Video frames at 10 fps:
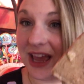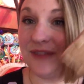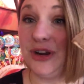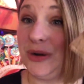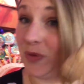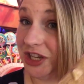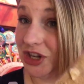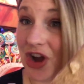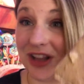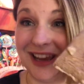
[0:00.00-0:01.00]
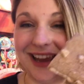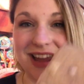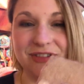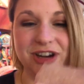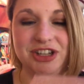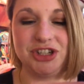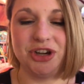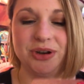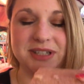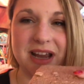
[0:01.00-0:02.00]
covered in white chocolate, covered in
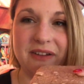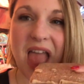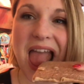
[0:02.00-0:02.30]
churro stuff.